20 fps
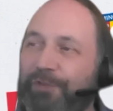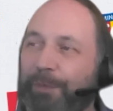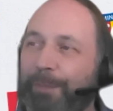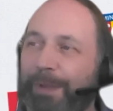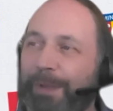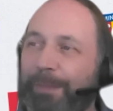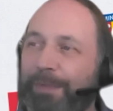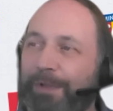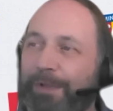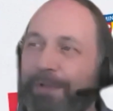and
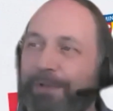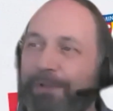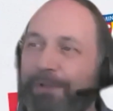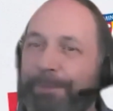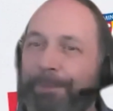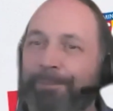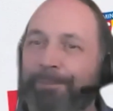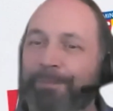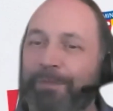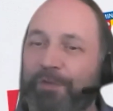maybe
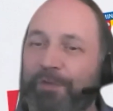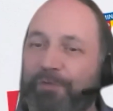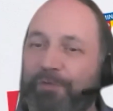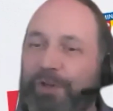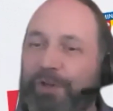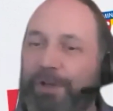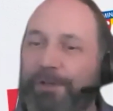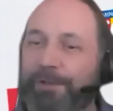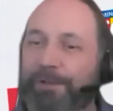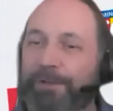it'll
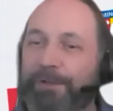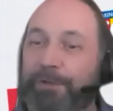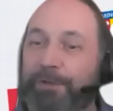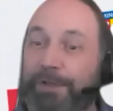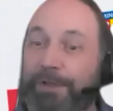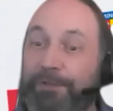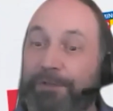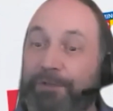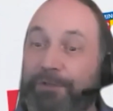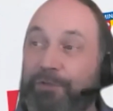jog the
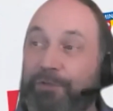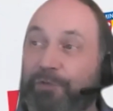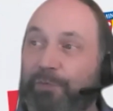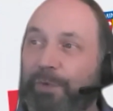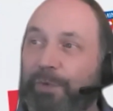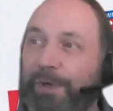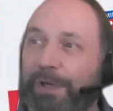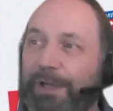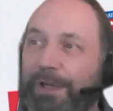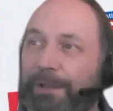audience as
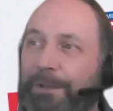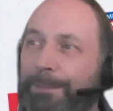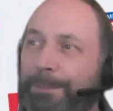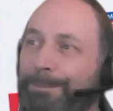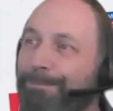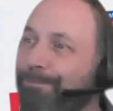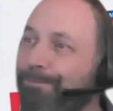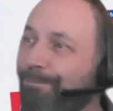well.